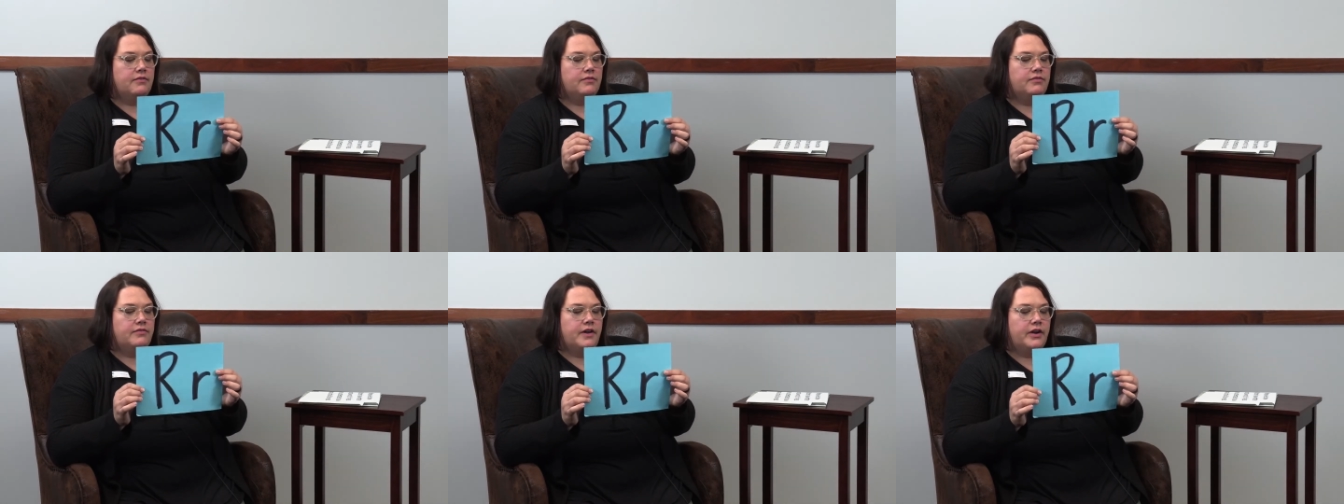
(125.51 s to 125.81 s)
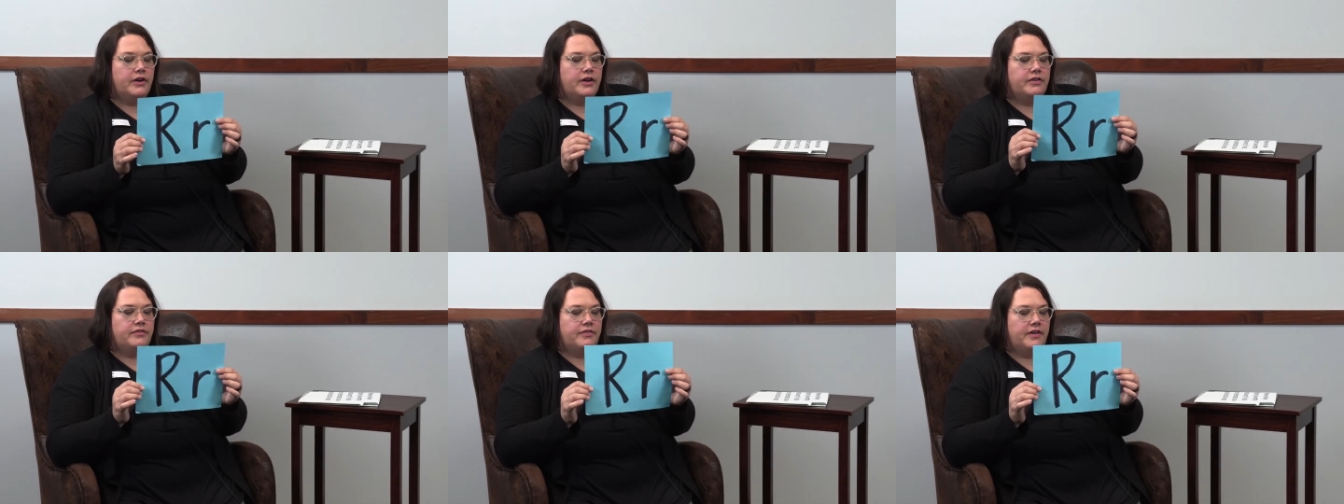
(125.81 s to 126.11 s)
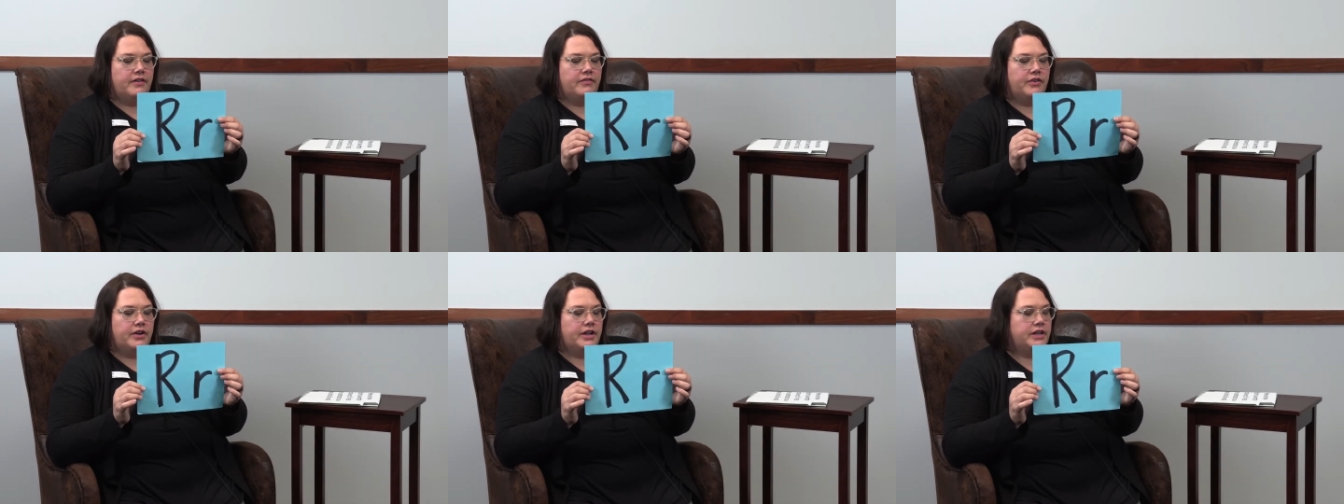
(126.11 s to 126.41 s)
very
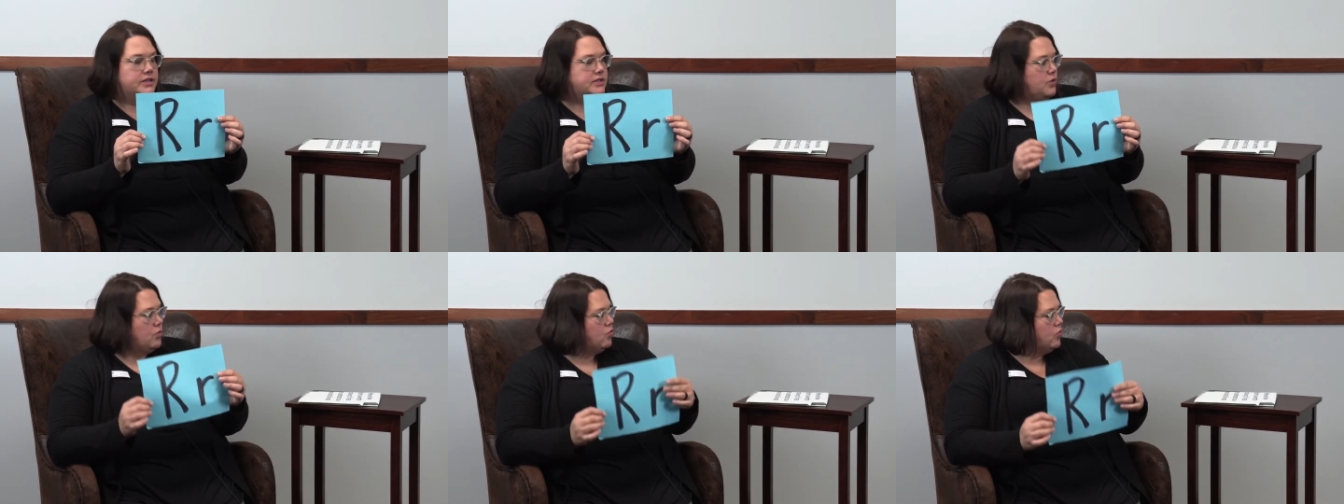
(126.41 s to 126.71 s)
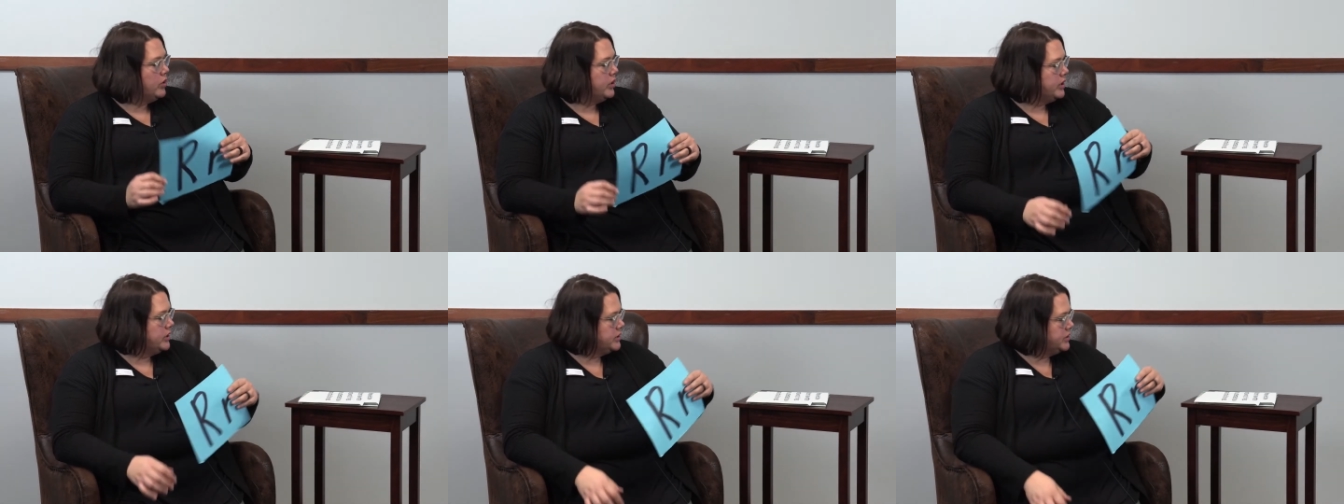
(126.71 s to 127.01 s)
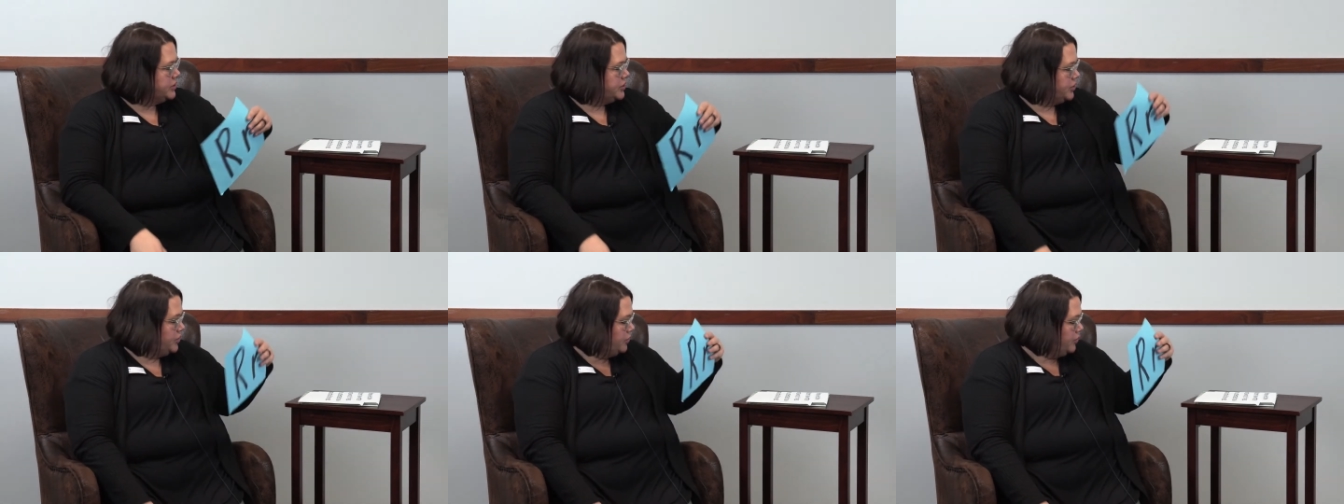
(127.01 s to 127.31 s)
favorite
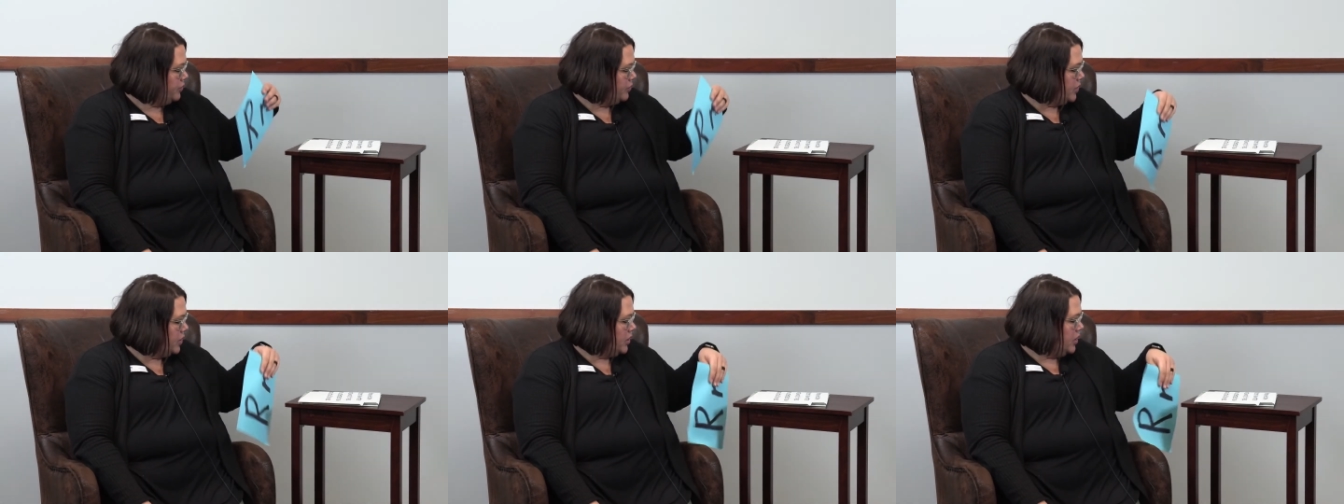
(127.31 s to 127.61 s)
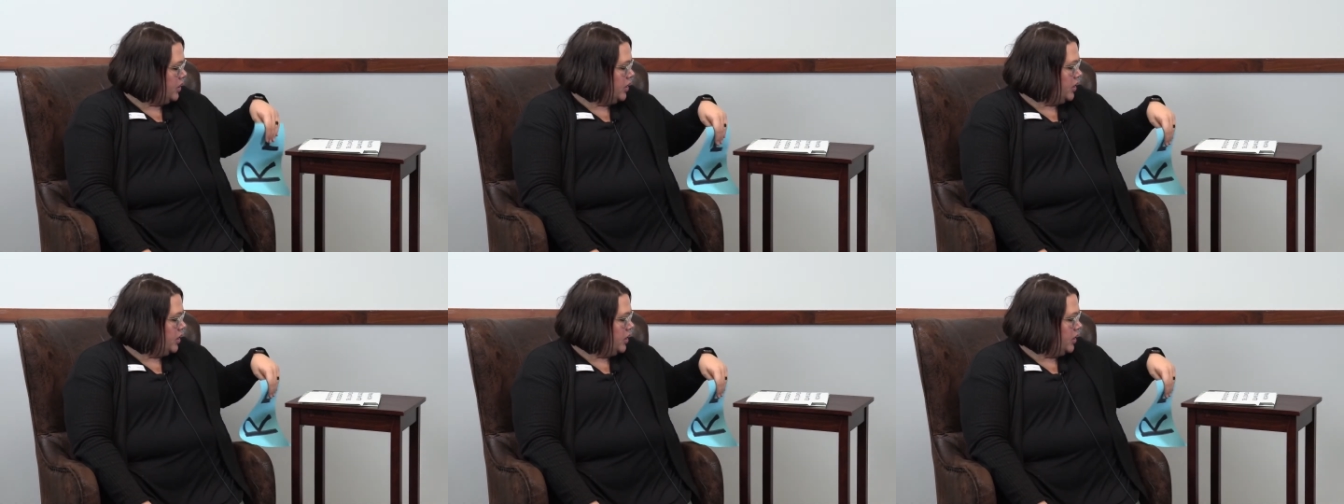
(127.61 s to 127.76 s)
words to